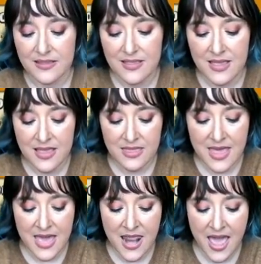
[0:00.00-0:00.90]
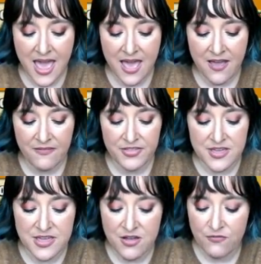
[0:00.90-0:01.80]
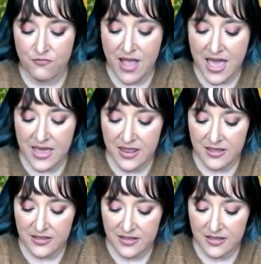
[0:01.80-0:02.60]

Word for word: And then I have the red